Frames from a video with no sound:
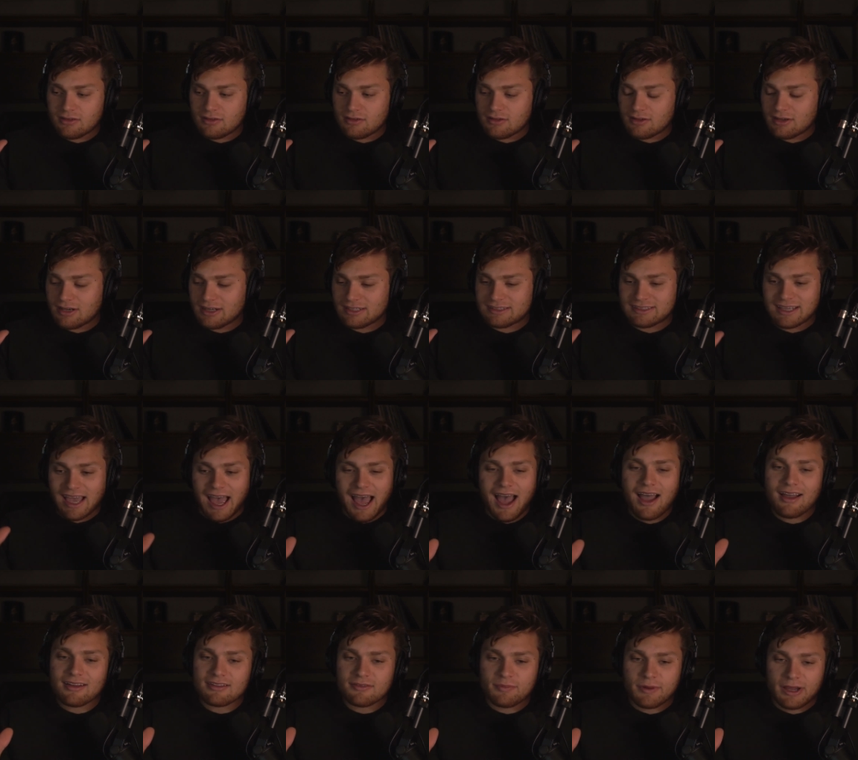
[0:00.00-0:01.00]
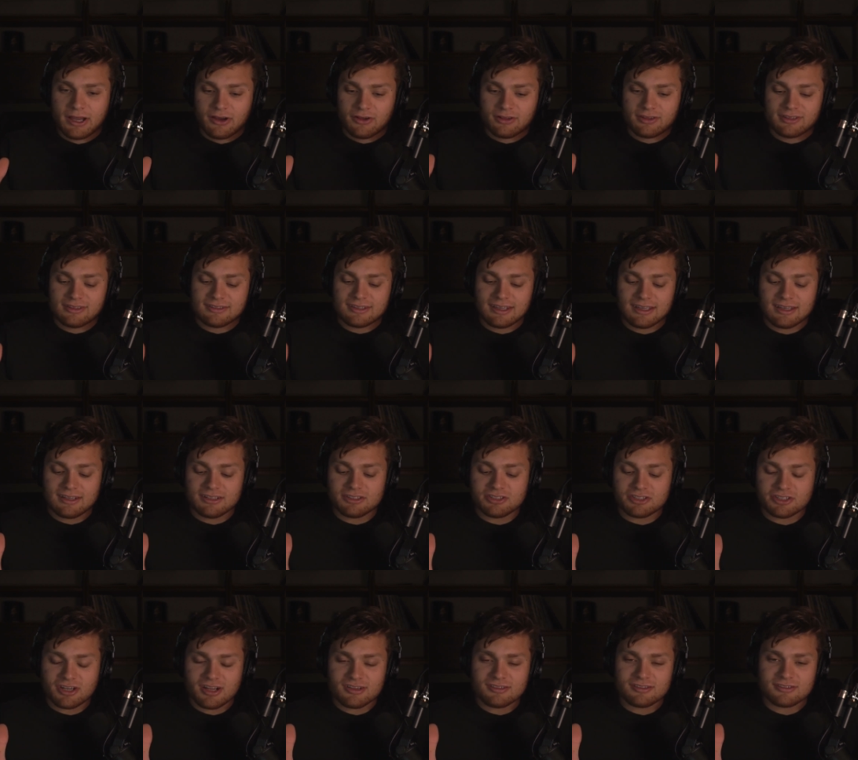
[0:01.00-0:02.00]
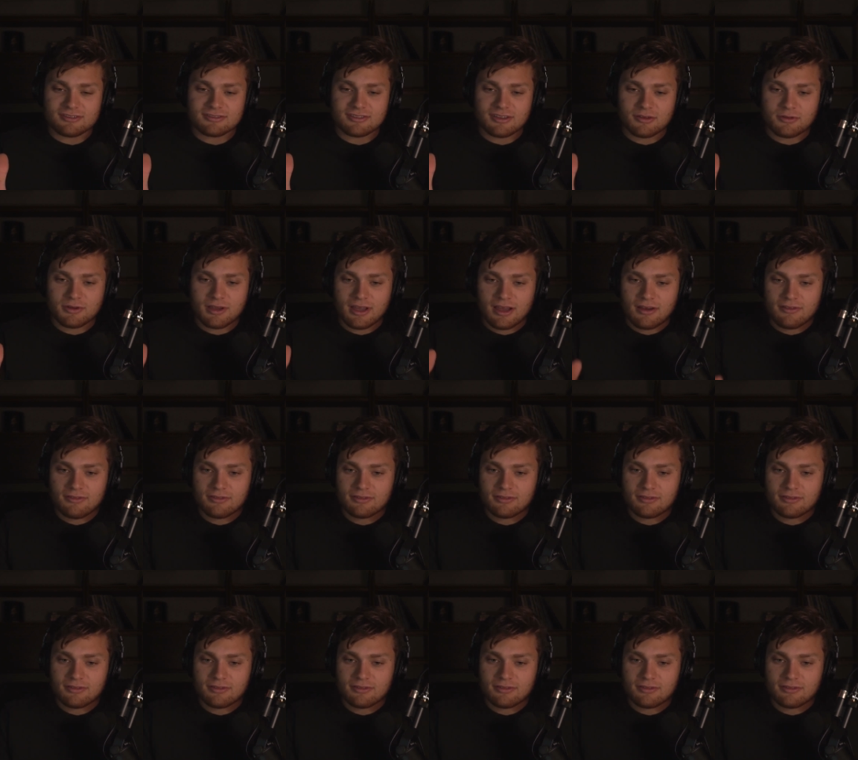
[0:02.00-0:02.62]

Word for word: attacked by all these hidden stressors that we have?